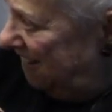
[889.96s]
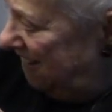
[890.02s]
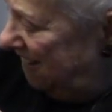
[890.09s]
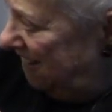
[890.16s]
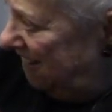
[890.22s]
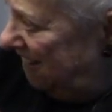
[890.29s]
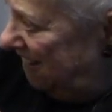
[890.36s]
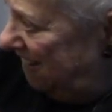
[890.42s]

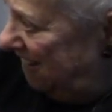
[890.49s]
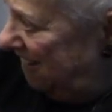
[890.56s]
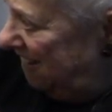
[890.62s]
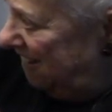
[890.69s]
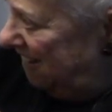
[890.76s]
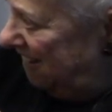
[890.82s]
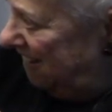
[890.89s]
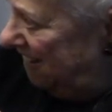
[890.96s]

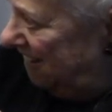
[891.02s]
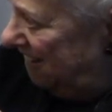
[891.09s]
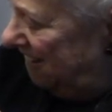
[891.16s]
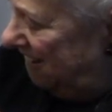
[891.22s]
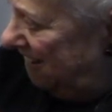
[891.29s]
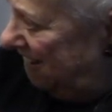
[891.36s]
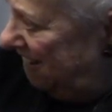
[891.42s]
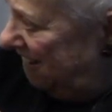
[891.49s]

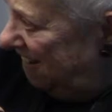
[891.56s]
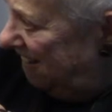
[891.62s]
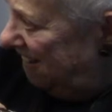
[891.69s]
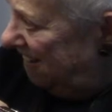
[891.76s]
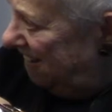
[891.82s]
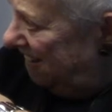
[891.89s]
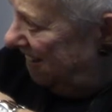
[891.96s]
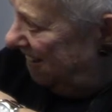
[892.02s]

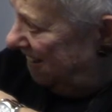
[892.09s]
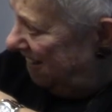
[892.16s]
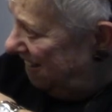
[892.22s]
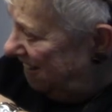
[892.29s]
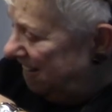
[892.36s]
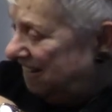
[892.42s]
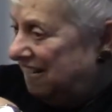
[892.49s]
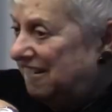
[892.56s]

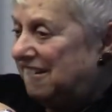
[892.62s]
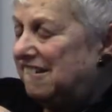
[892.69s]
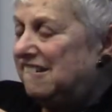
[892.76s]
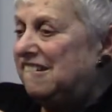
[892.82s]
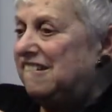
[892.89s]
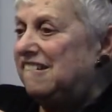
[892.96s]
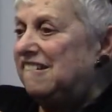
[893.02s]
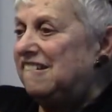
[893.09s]

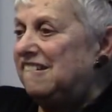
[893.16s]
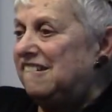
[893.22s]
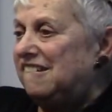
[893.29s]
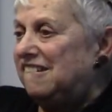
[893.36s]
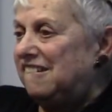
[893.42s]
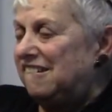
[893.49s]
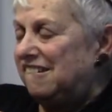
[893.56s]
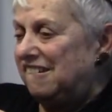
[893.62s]

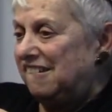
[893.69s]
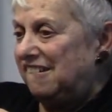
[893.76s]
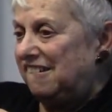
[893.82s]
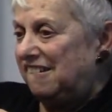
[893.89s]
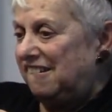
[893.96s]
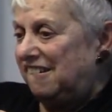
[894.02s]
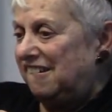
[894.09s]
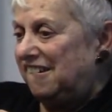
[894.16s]
The person shown says nothing.